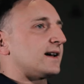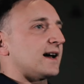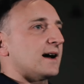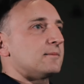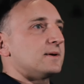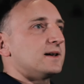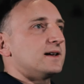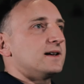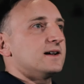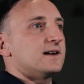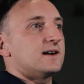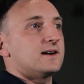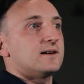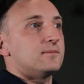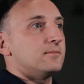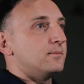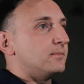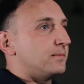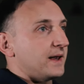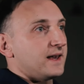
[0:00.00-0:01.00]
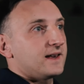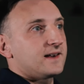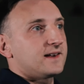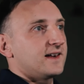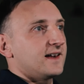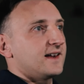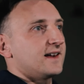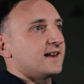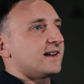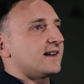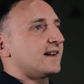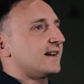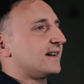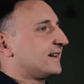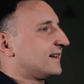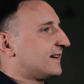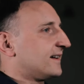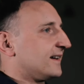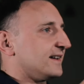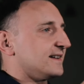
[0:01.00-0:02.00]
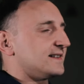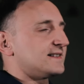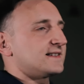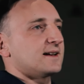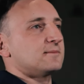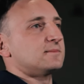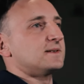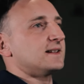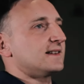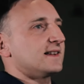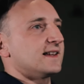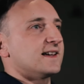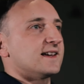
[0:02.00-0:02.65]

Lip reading: You come here, pancake is something